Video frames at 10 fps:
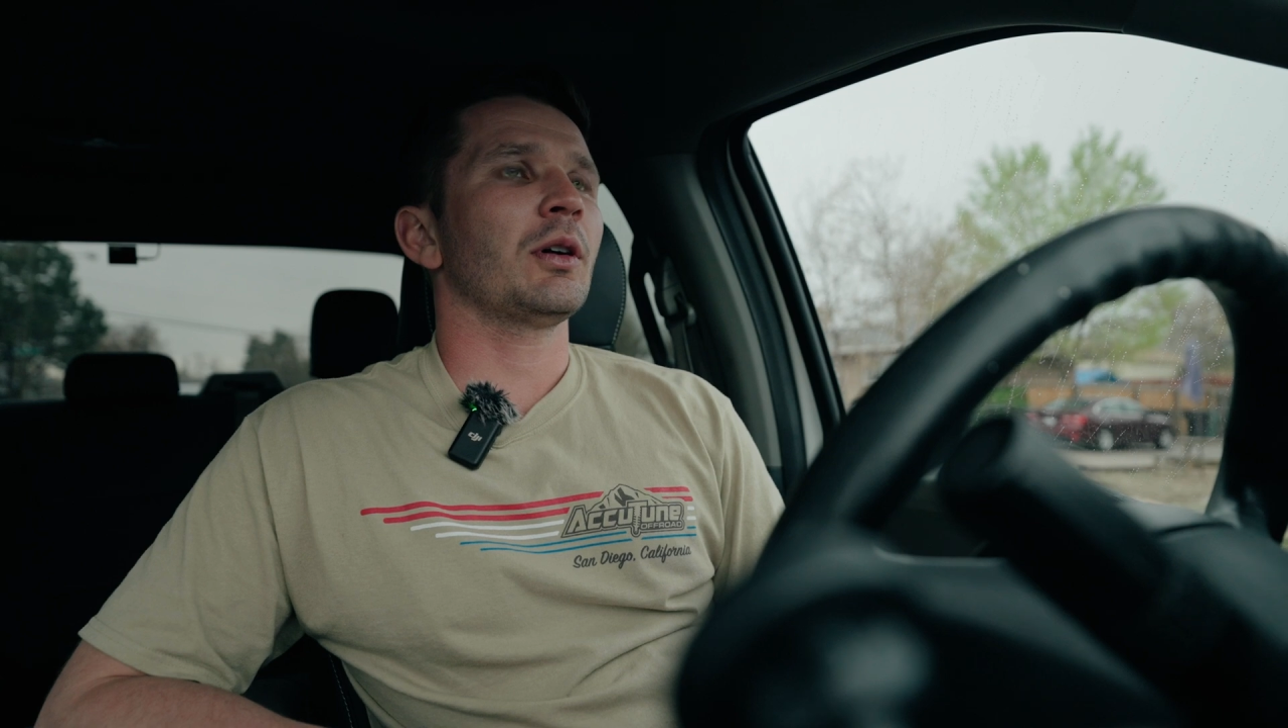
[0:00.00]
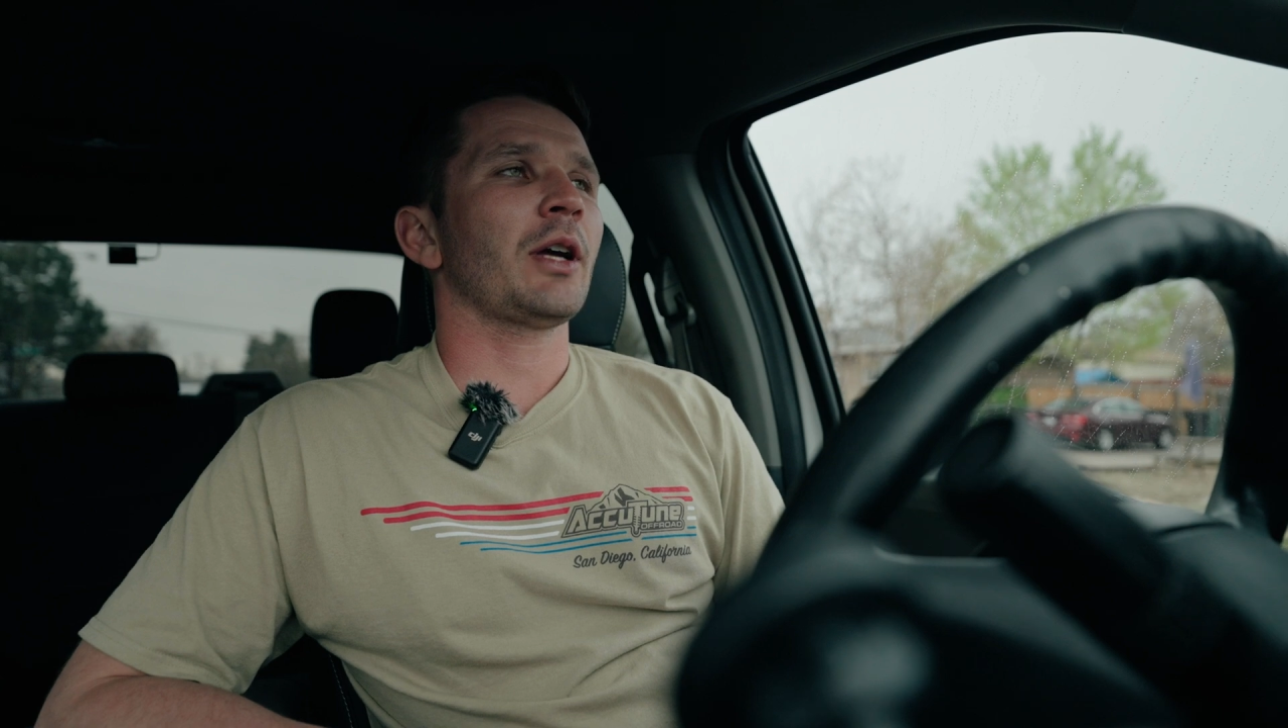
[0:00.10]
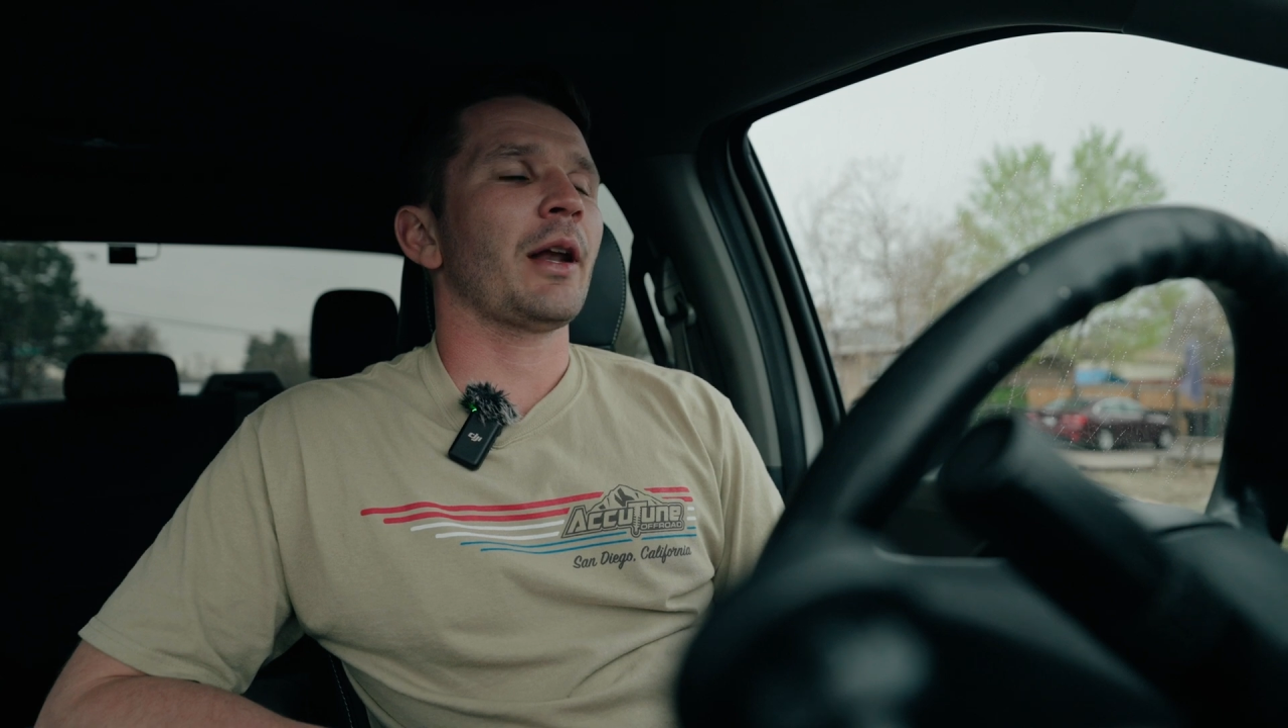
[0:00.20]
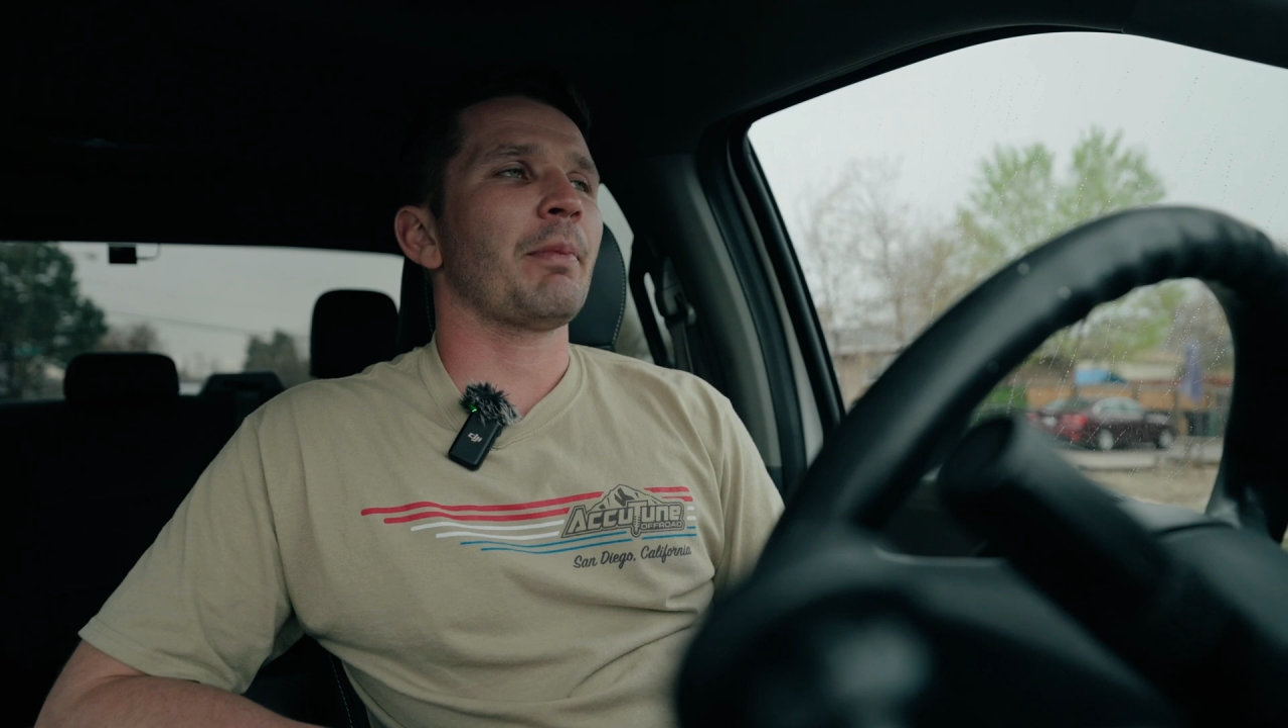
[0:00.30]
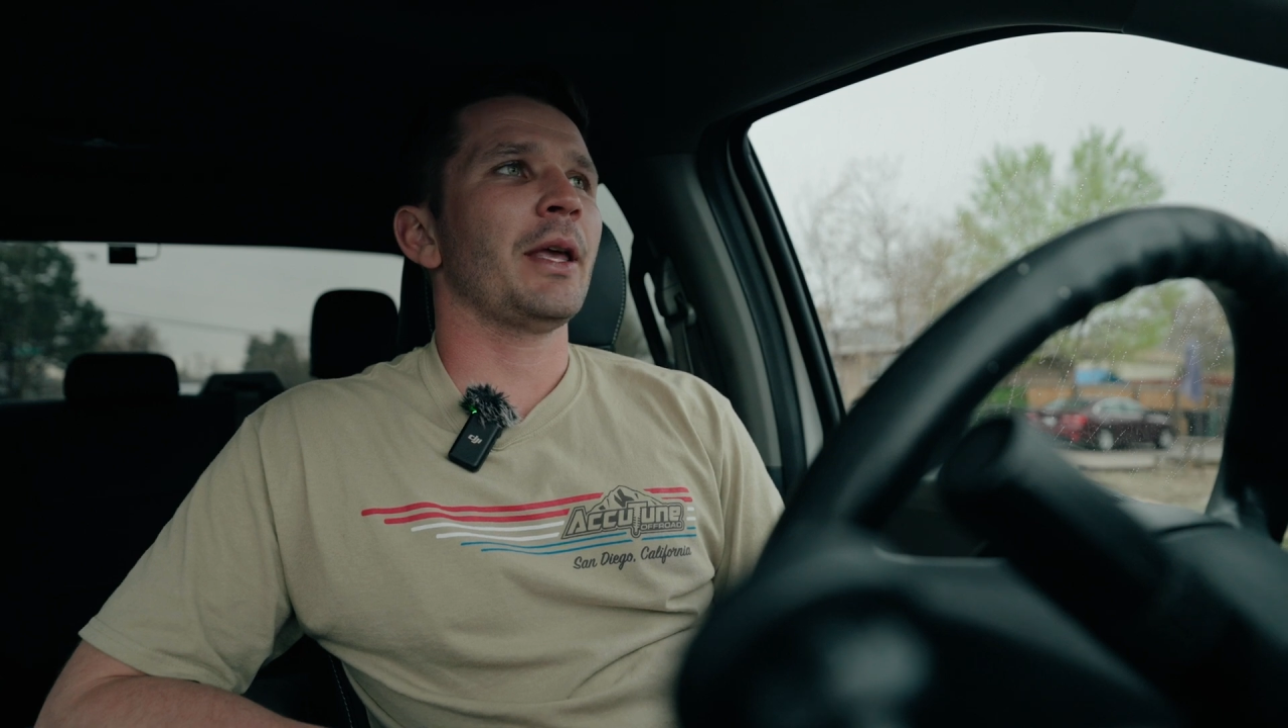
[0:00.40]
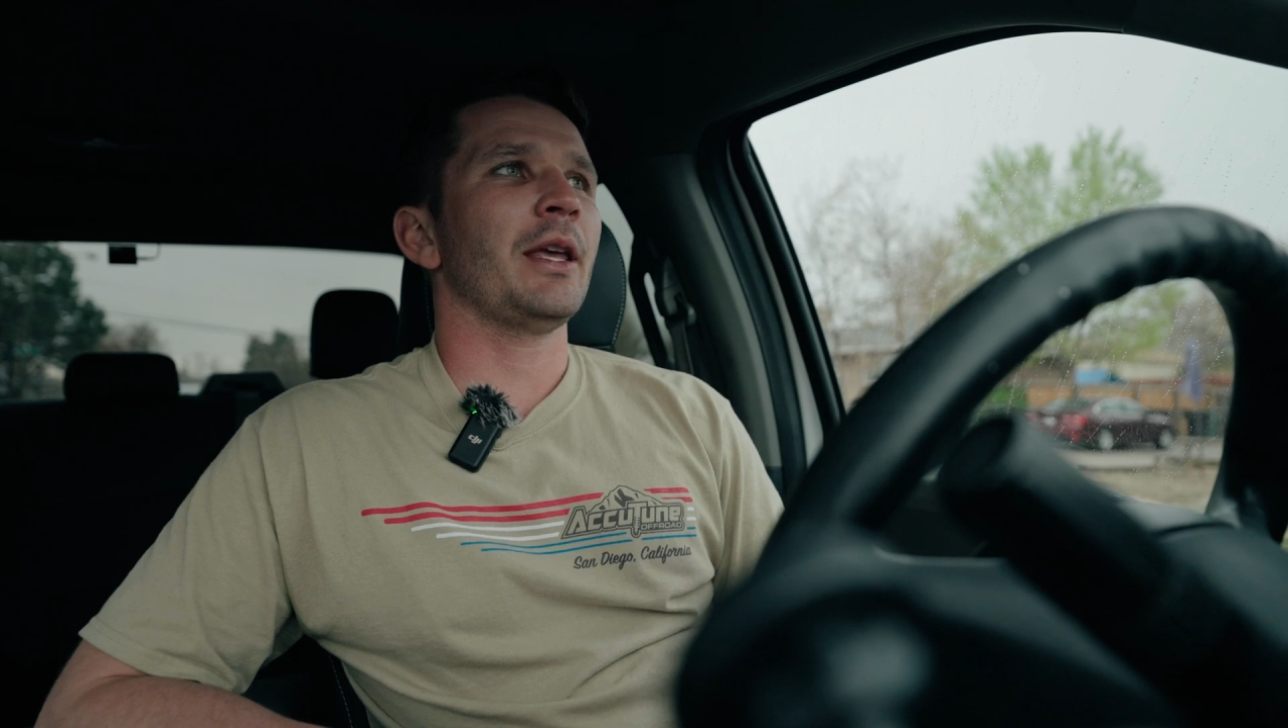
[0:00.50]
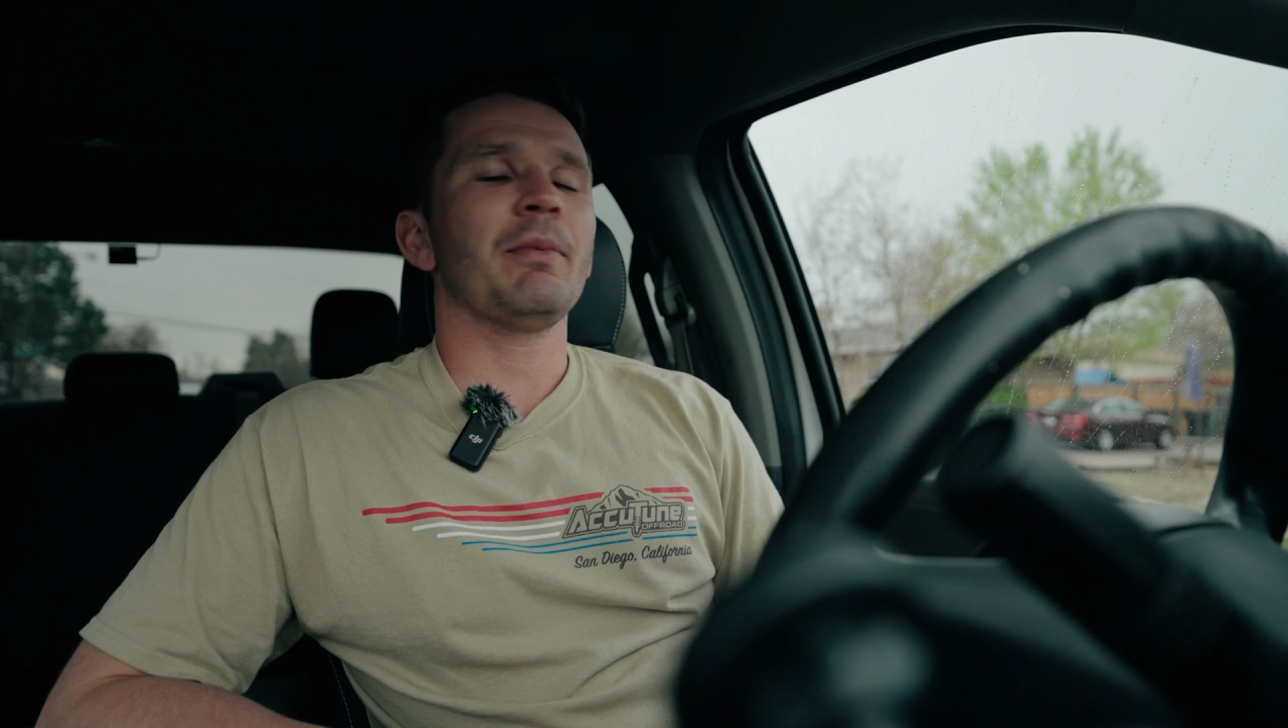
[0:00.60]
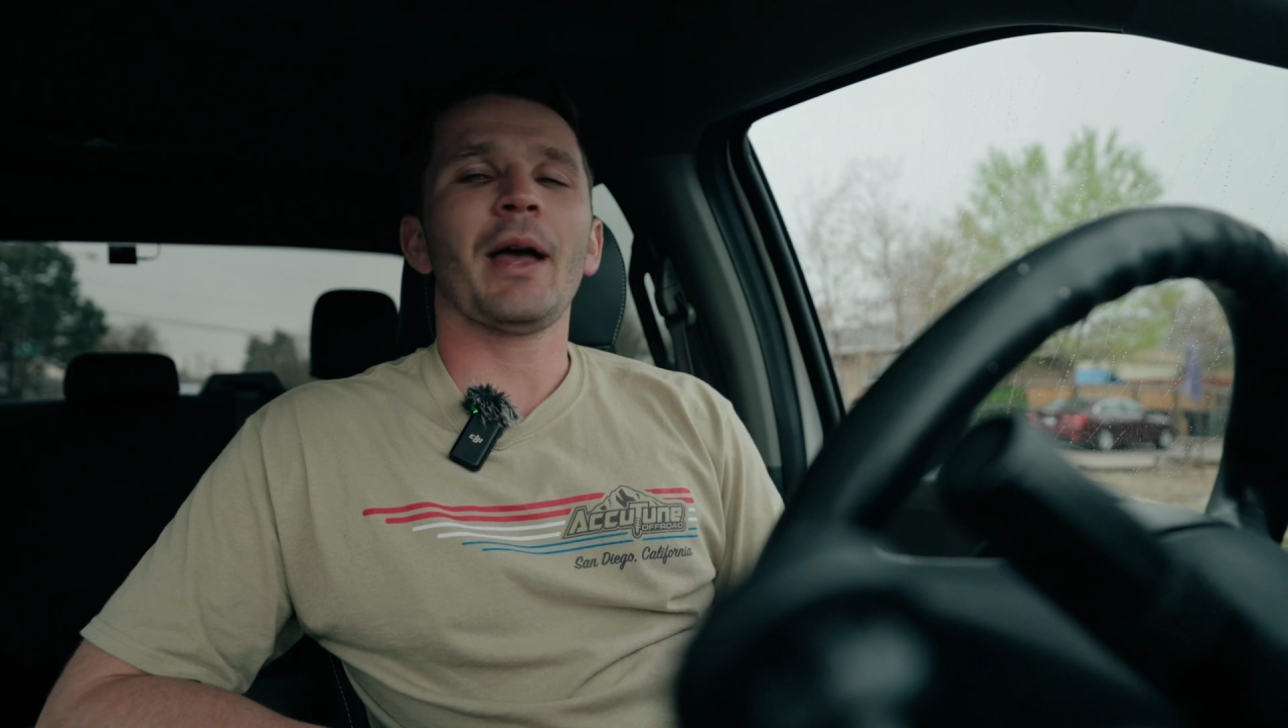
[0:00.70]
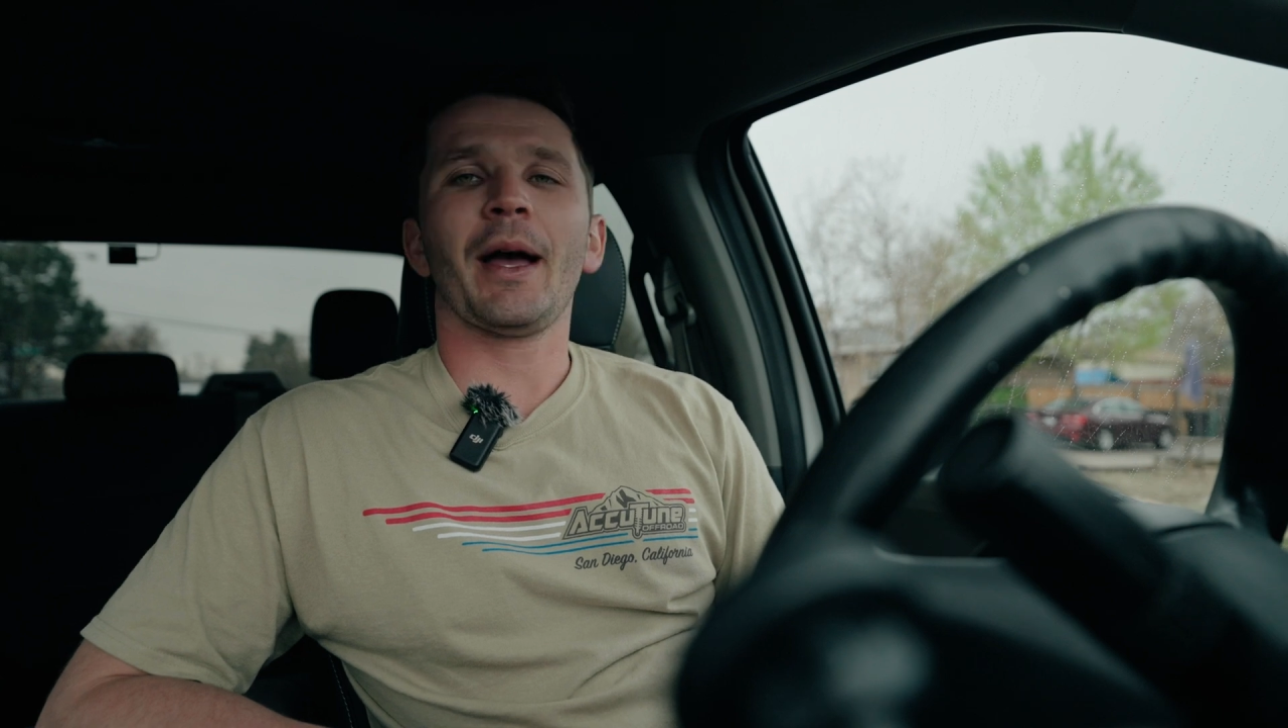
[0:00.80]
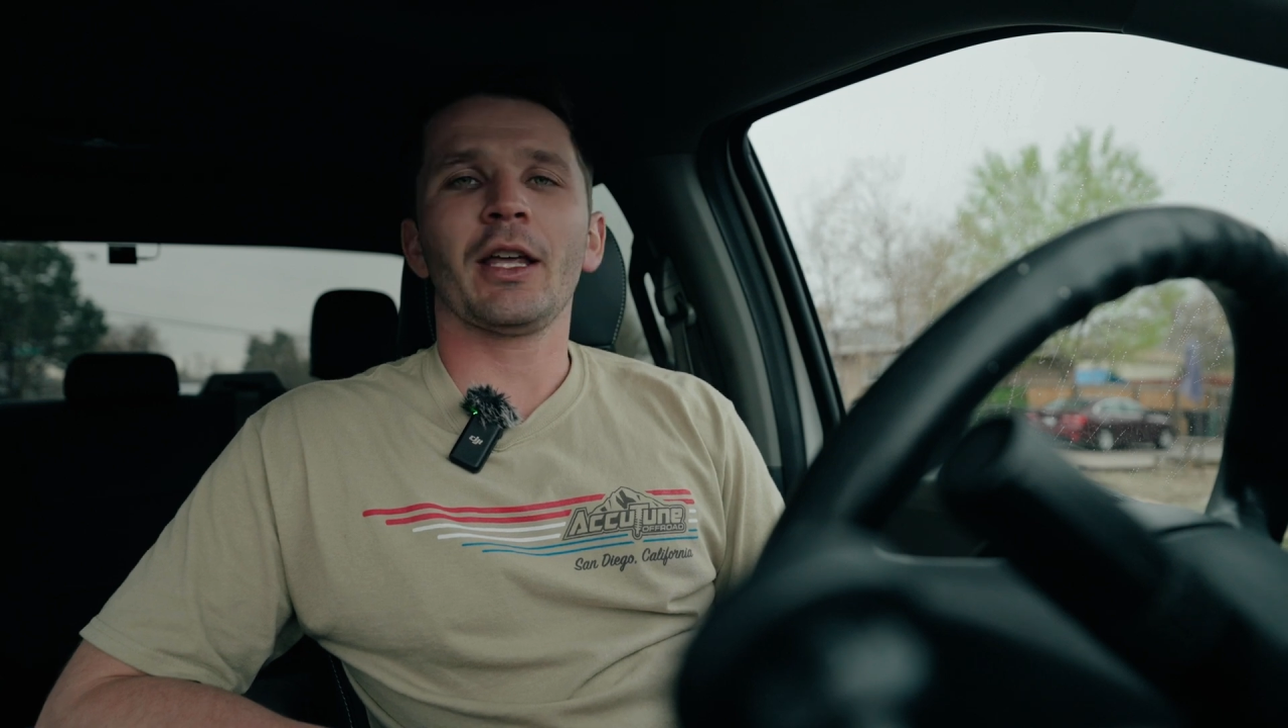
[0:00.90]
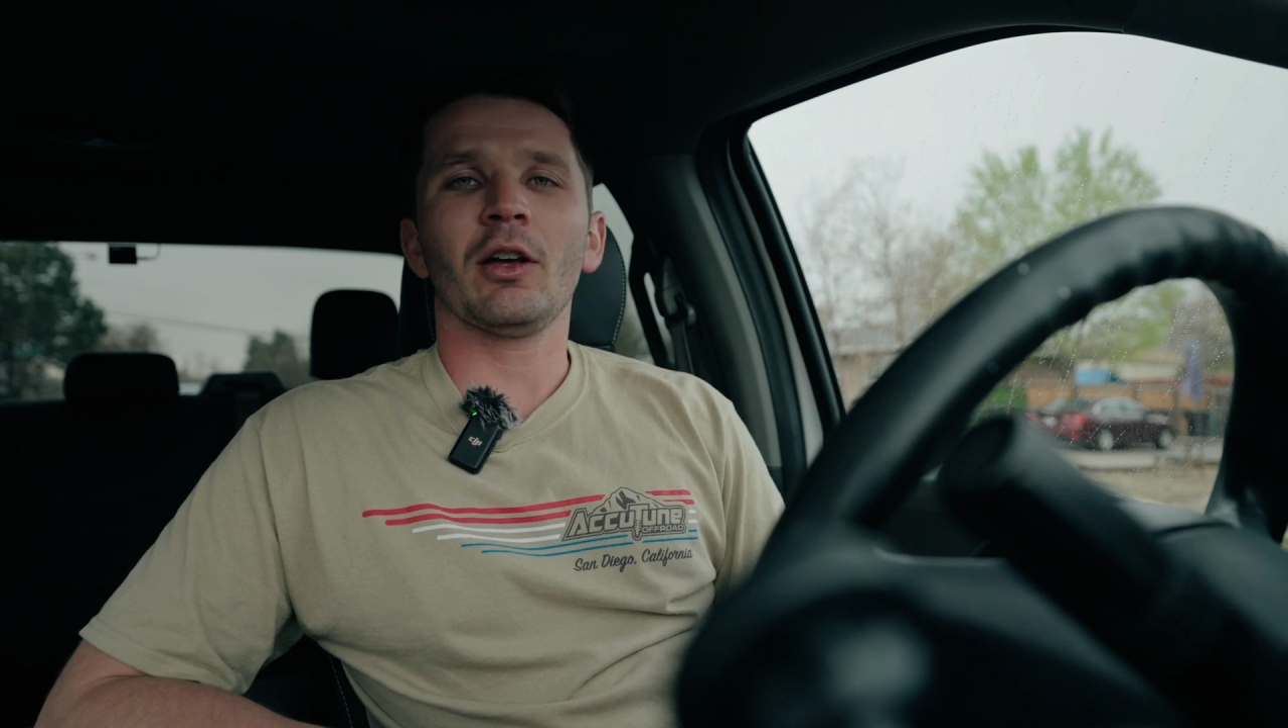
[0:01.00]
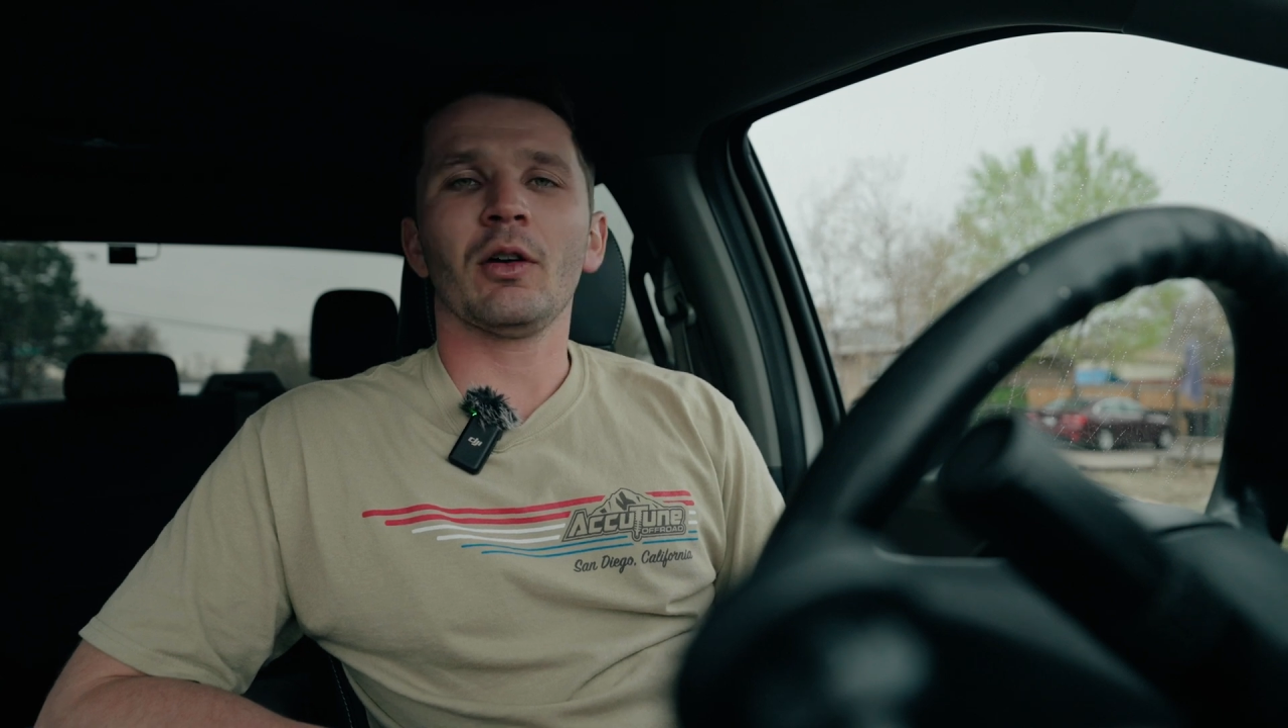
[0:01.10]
kind of piggybacking